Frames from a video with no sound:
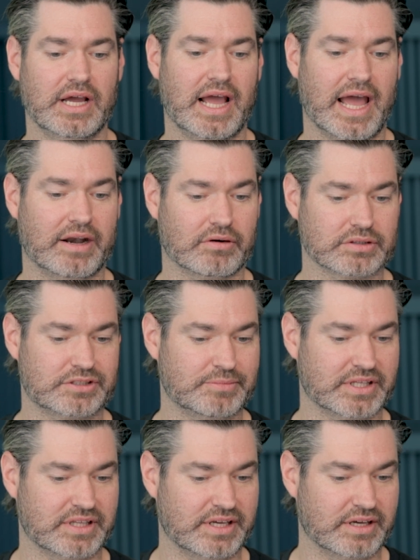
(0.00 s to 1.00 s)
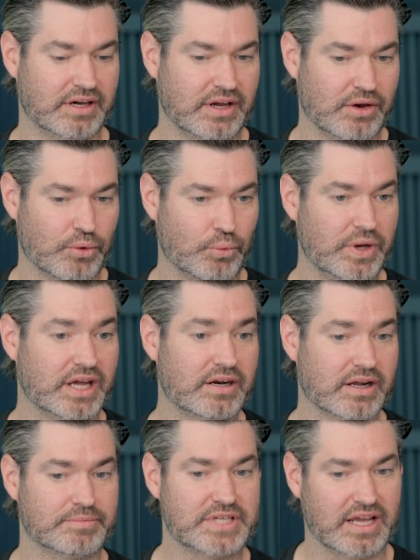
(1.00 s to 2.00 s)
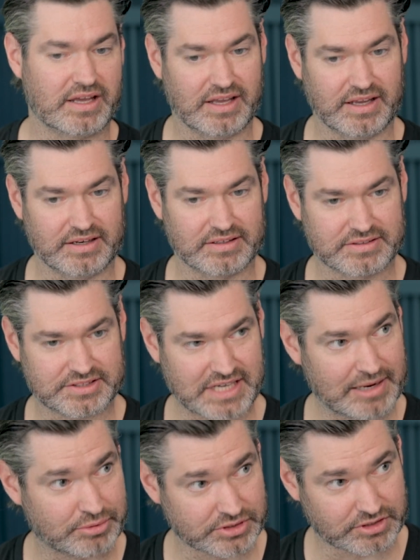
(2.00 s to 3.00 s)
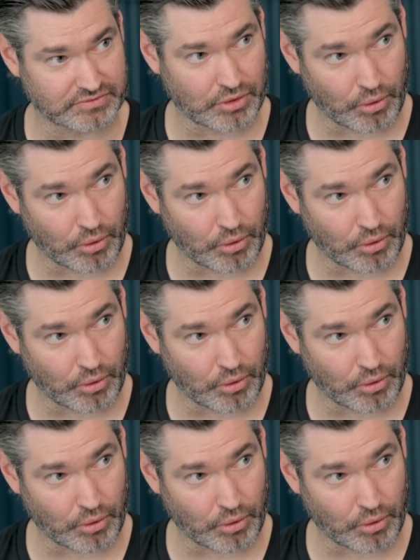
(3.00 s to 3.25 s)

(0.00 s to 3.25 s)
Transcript: And ultimately, we ended up taking samples of